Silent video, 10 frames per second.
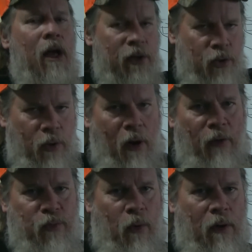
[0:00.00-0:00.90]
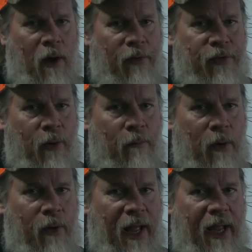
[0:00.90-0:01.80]
2 coils work also.
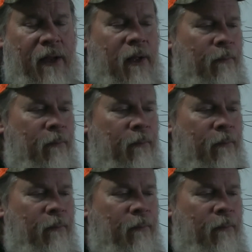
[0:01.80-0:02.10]
Okay?